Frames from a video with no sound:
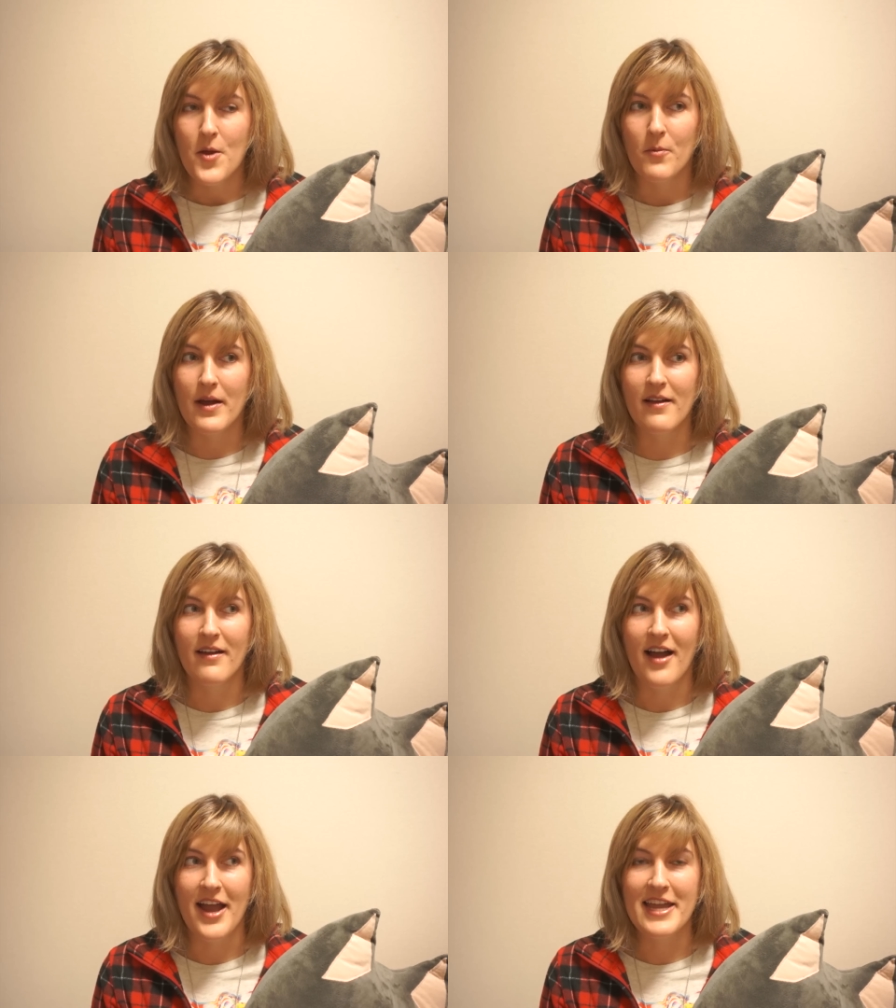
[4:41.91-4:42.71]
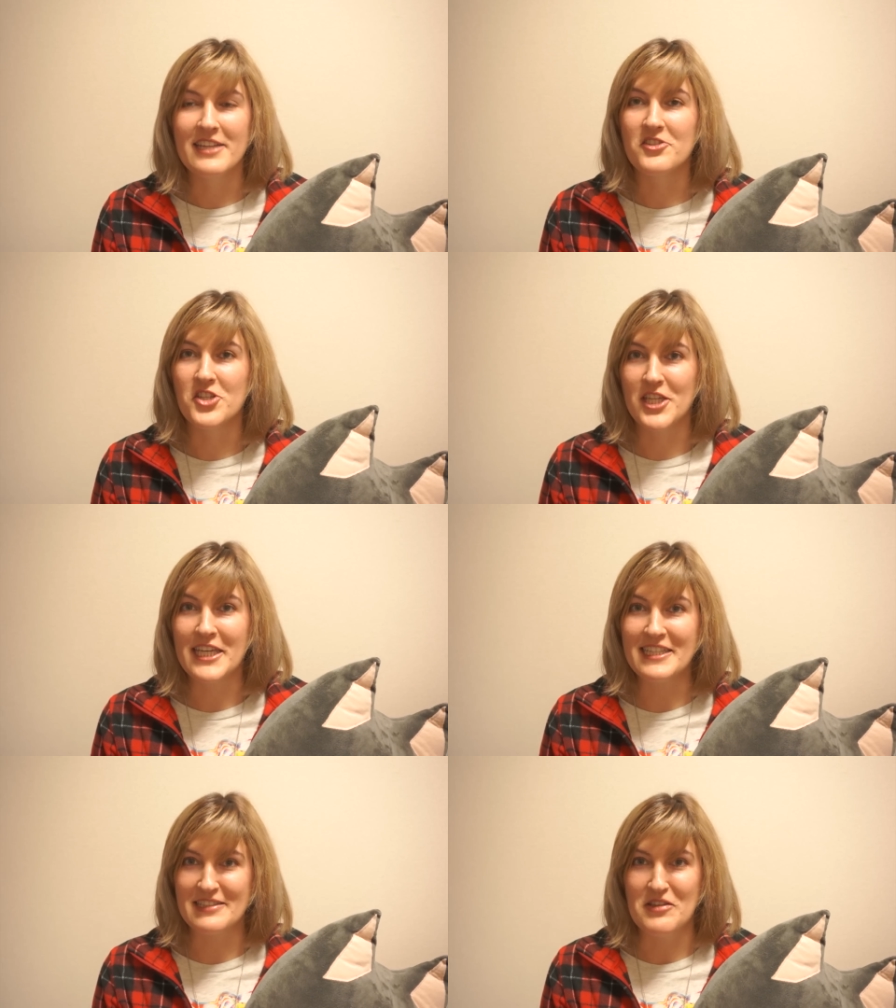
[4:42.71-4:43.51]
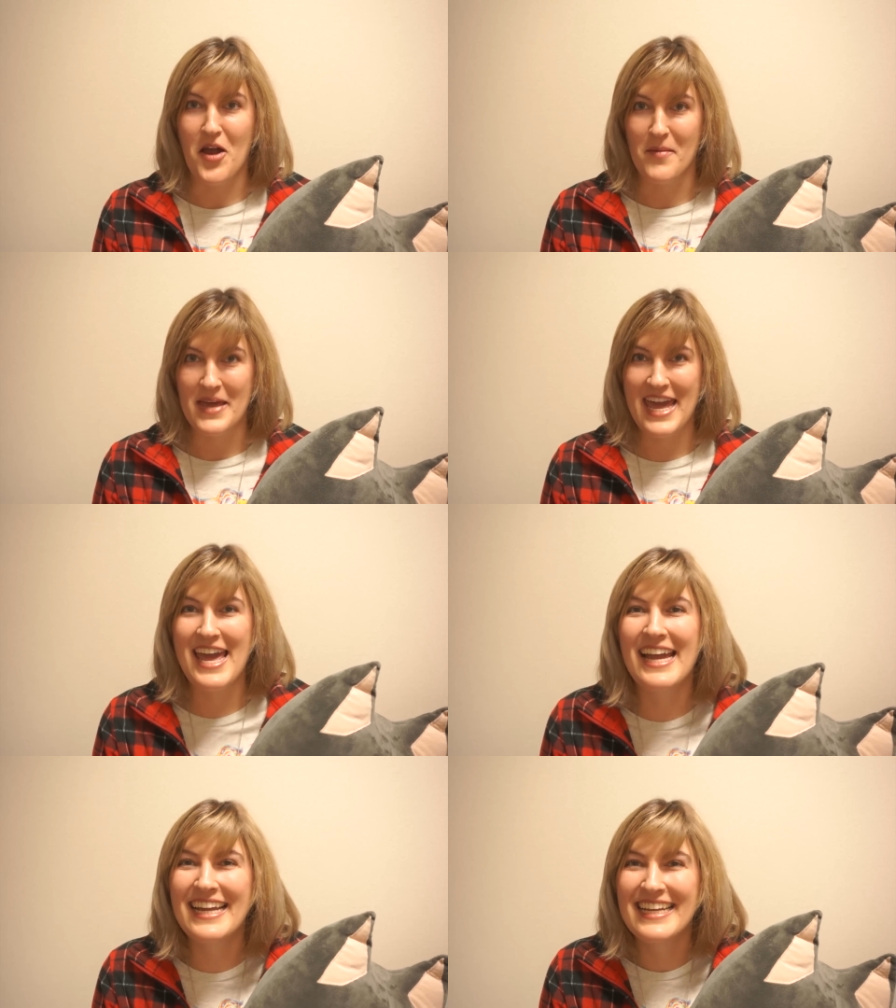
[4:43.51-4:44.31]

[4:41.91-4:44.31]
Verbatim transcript: Well, I had cheese nabe.